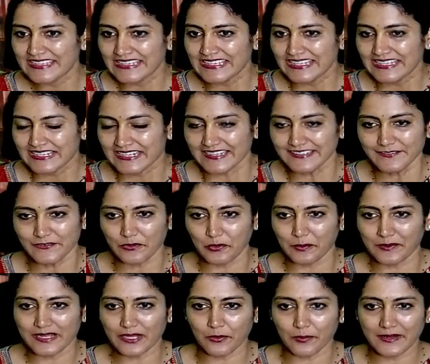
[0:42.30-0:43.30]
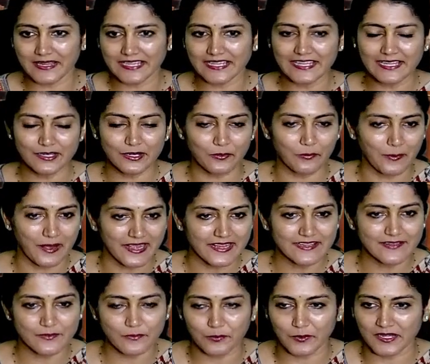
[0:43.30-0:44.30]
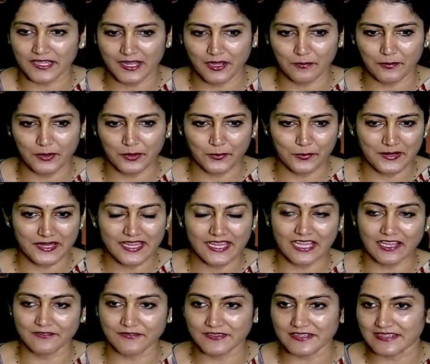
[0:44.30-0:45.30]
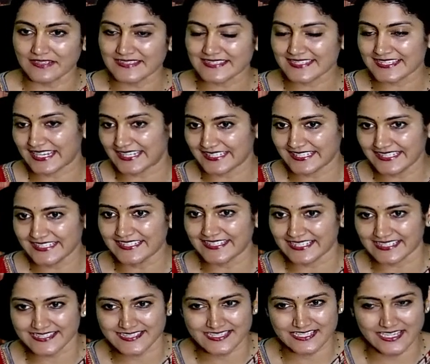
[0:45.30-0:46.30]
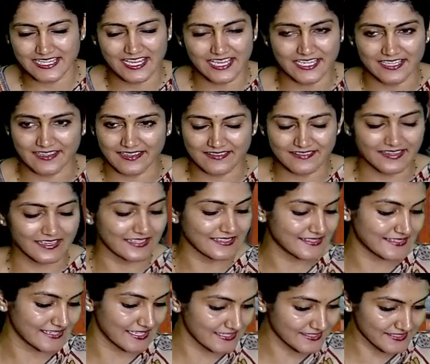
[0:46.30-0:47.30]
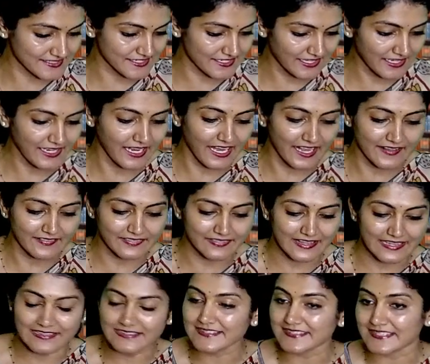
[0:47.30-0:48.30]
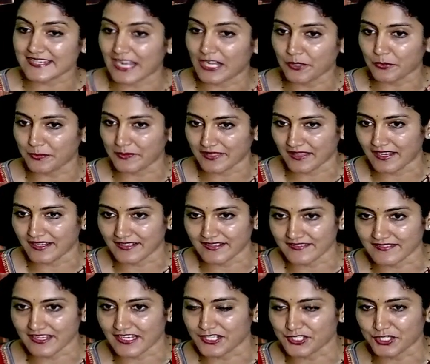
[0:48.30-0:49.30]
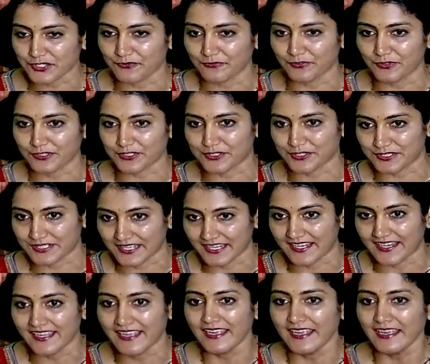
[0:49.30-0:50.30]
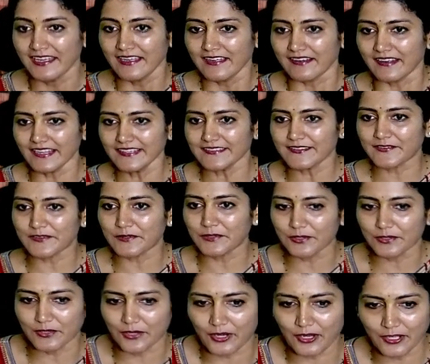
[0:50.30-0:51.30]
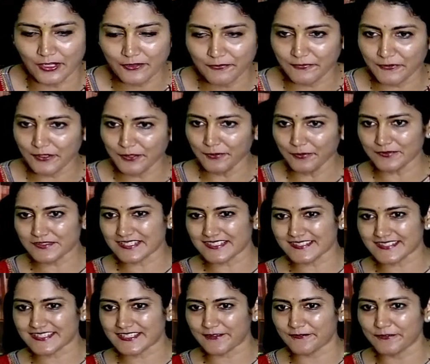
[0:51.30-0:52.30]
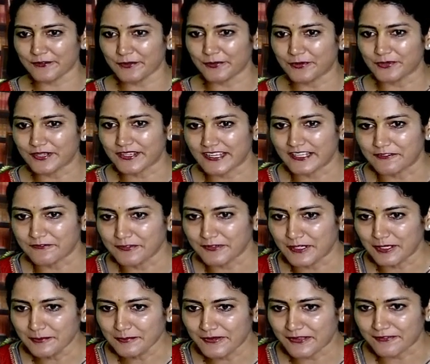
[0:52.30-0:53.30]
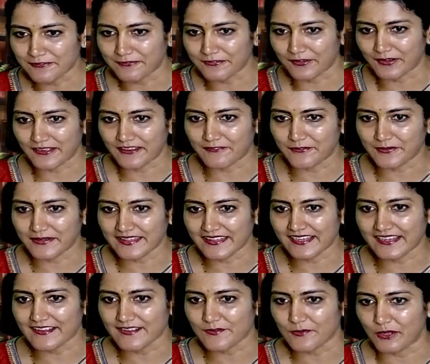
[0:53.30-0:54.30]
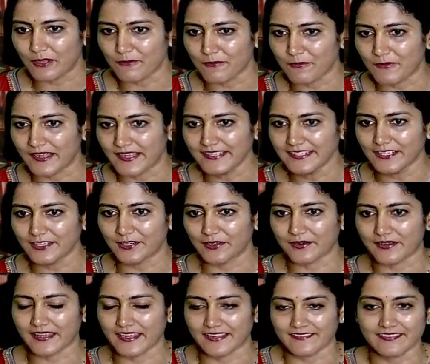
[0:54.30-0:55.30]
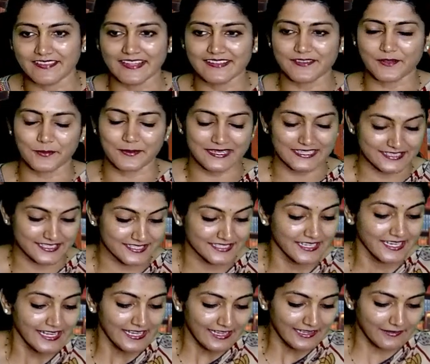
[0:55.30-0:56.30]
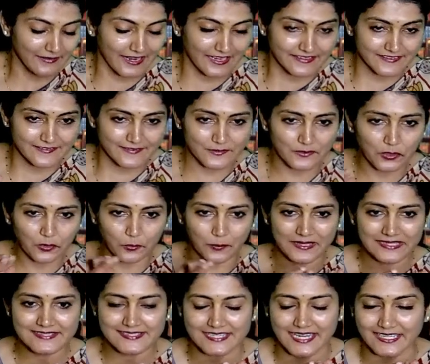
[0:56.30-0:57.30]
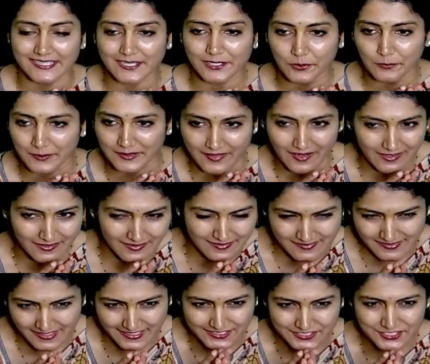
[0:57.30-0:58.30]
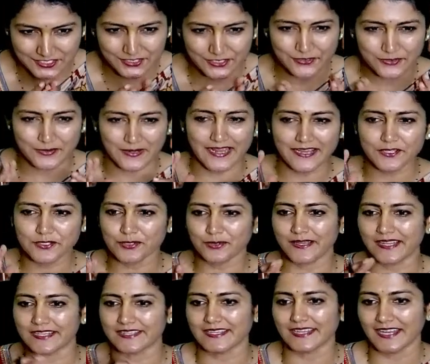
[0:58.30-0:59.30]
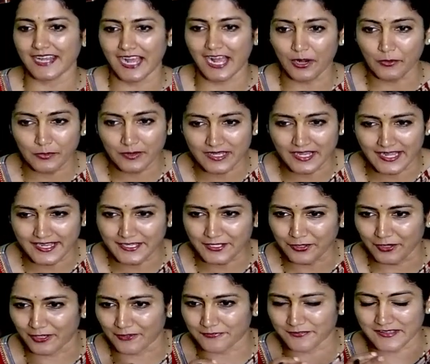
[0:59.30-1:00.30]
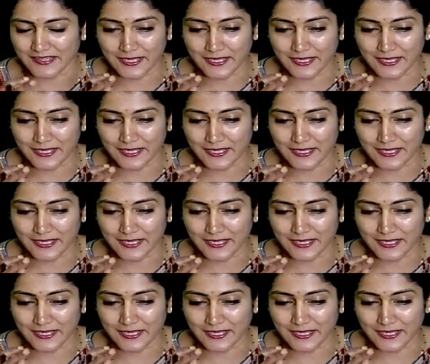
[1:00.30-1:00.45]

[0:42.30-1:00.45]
Right, so we'll quickly revise whatever we have studied yesterday, discussed yesterday, and then start with our discussion for today. Right, so all of you, just if you could confirm if everything is all fine. Okay, that's great. Right, so we started with our discussion trying to get an outline of the